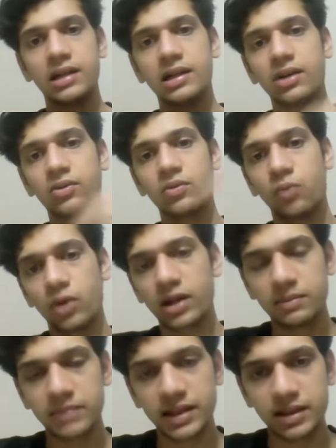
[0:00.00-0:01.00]
Now, what
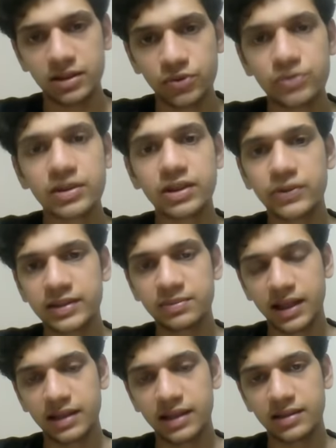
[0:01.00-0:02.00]
I'll be using to
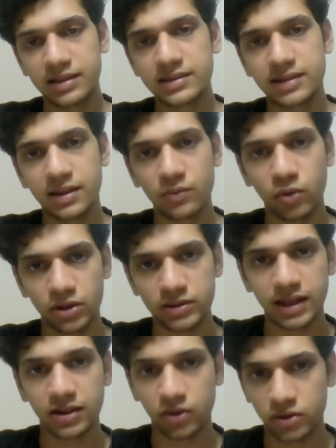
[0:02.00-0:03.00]
explain this and what your
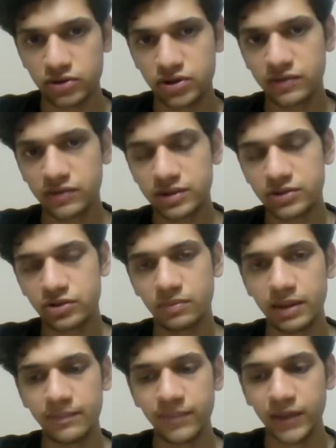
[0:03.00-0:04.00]
psychology for this should
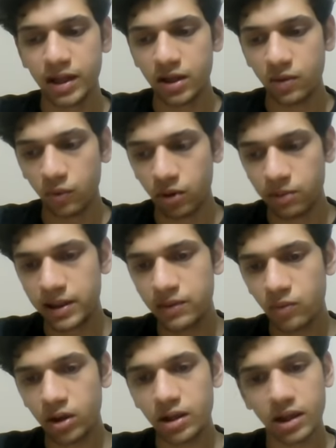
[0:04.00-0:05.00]
be would be
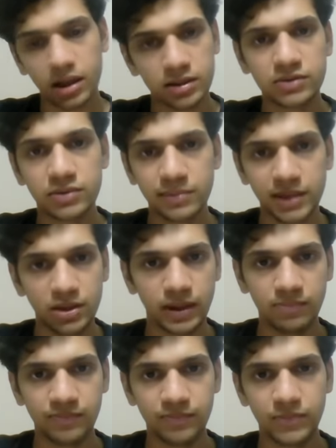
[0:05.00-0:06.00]
what others will be
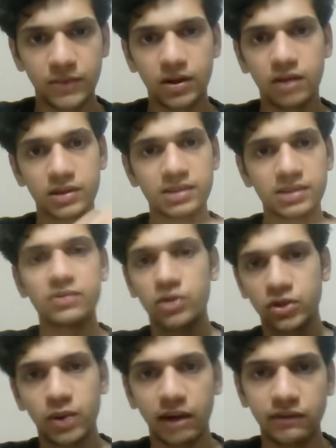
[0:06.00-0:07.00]
doing versus
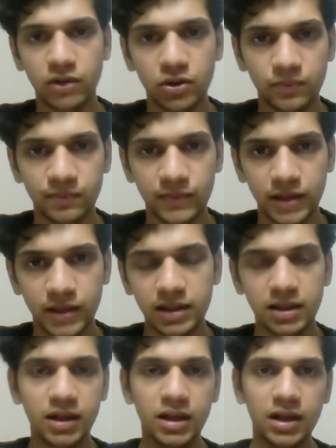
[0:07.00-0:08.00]
what you have to do,
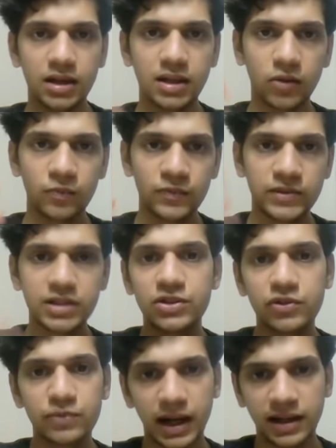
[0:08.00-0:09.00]
right? Now, since
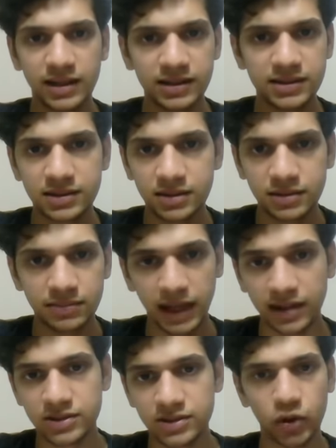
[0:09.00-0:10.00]
you've practiced
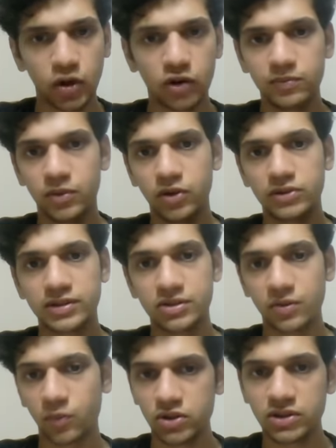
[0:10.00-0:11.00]
a lot of mocks, since
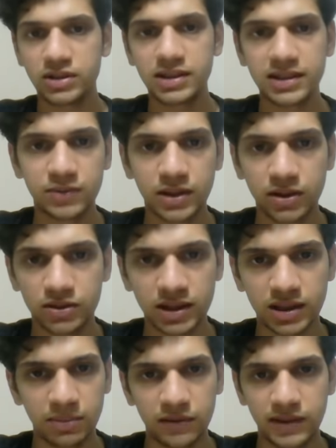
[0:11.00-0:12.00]
you're watching these videos a
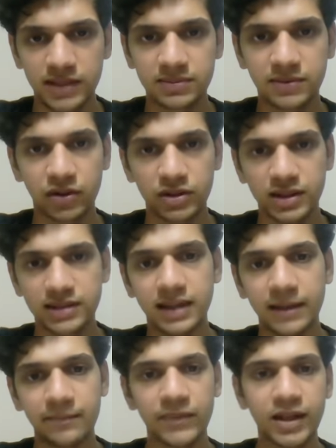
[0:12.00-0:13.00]
couple of days before the
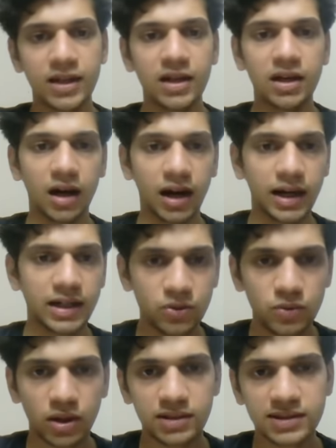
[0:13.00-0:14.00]
exam, I
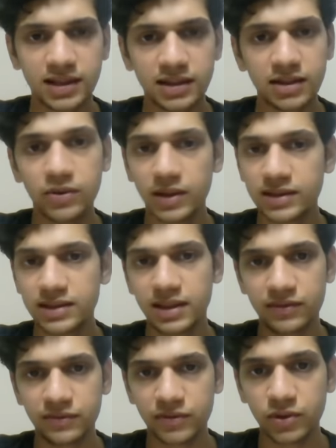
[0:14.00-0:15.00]
do understand that you guys
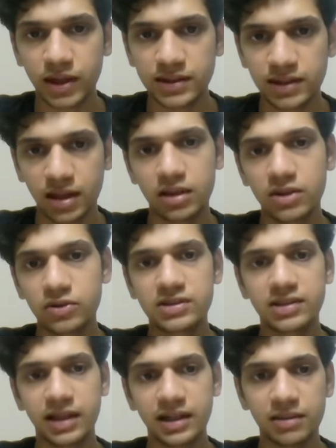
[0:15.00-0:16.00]
are in a good
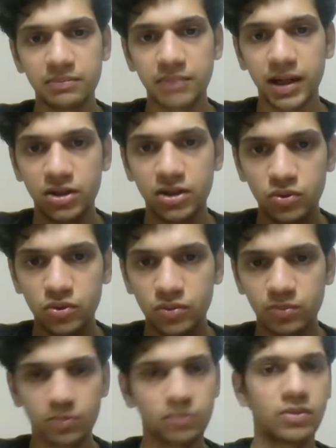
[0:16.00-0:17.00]
state compared
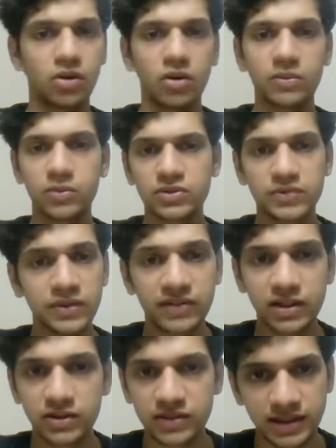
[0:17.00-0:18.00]
to almost
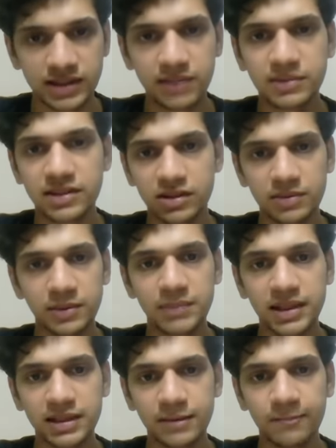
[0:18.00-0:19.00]
50 to 60% of the
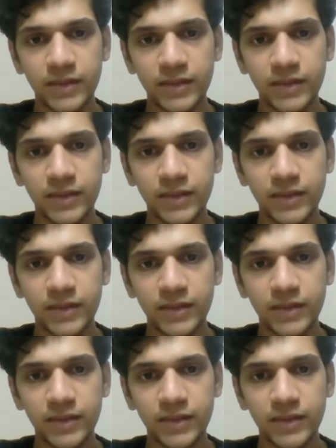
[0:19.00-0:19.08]
public.